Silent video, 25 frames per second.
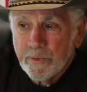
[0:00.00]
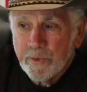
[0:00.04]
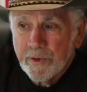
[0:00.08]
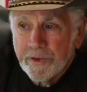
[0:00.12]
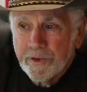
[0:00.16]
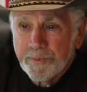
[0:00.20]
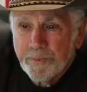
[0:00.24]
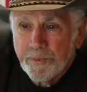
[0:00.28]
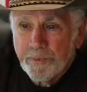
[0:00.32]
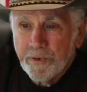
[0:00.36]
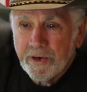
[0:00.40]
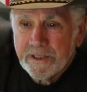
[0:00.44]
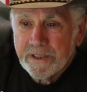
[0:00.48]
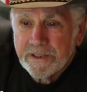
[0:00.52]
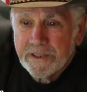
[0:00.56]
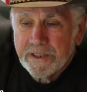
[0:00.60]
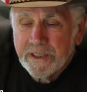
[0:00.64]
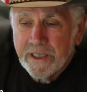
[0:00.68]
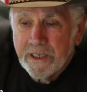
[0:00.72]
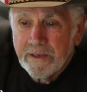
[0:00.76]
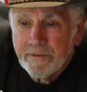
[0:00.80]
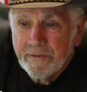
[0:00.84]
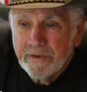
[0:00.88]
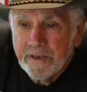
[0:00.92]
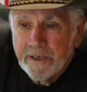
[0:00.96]
with Press
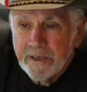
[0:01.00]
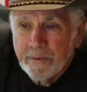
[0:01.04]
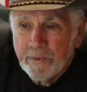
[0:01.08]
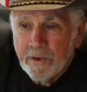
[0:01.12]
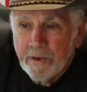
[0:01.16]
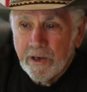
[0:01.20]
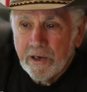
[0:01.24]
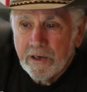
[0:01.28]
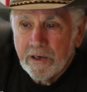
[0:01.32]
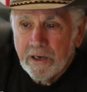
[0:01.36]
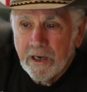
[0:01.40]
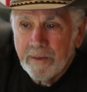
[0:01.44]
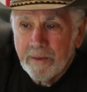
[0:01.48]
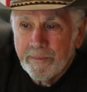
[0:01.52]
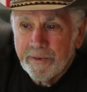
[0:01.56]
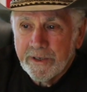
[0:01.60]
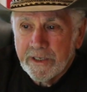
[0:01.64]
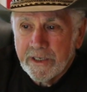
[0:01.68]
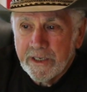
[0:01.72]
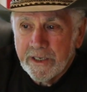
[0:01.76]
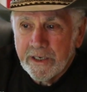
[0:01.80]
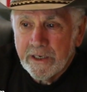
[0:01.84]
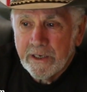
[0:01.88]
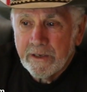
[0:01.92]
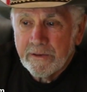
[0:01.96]
TV while
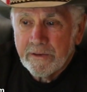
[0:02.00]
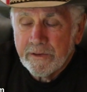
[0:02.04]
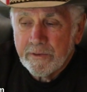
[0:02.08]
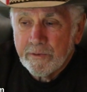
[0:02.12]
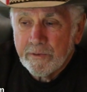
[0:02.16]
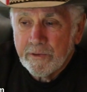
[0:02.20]
commenting on the